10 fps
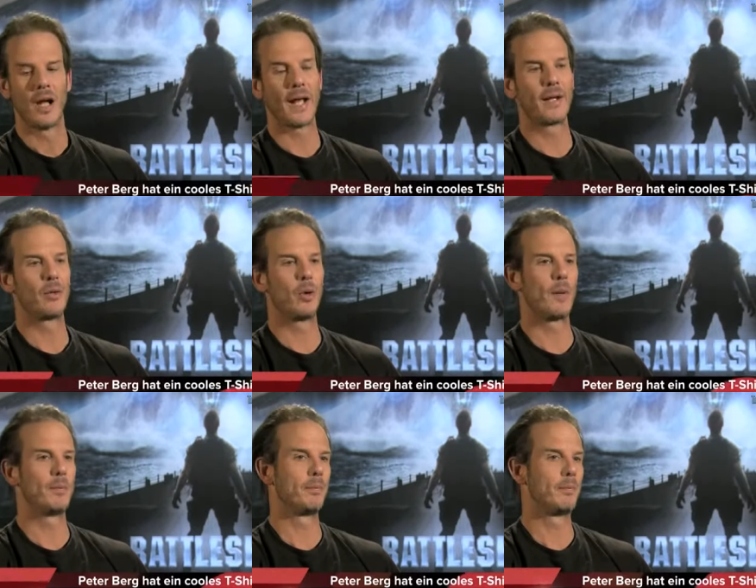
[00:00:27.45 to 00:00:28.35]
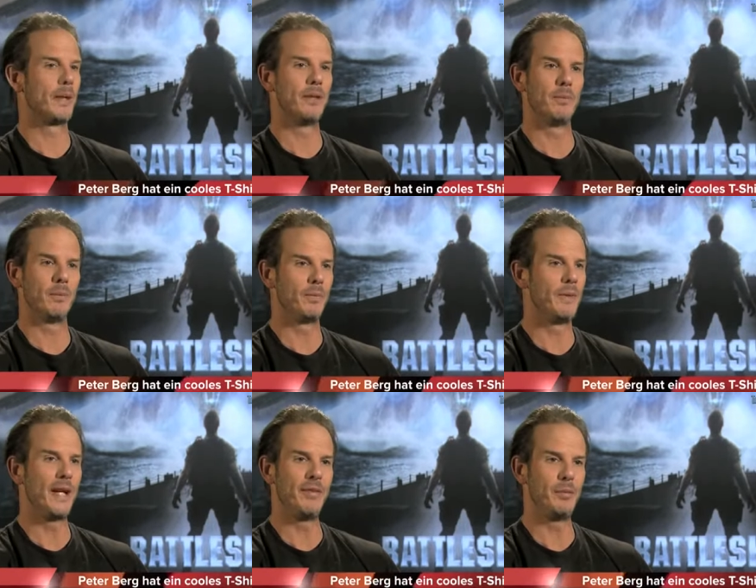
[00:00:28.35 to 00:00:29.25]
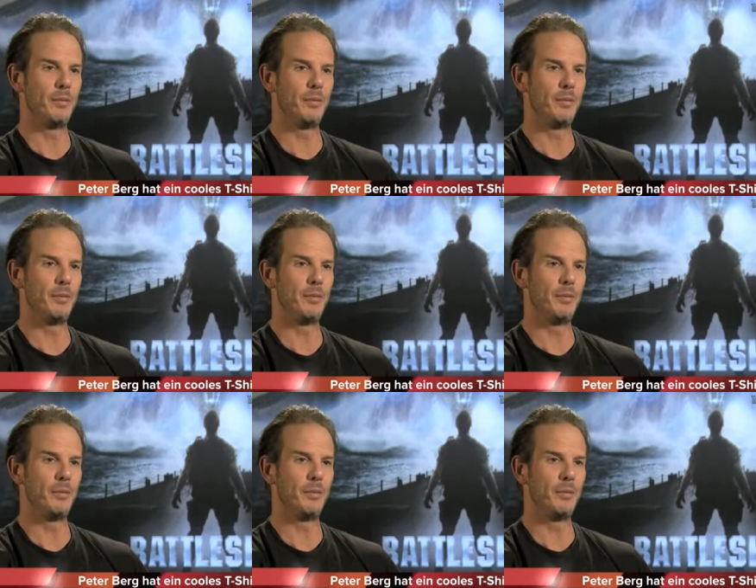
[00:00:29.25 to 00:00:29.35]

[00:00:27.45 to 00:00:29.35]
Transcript: I grew up in Navy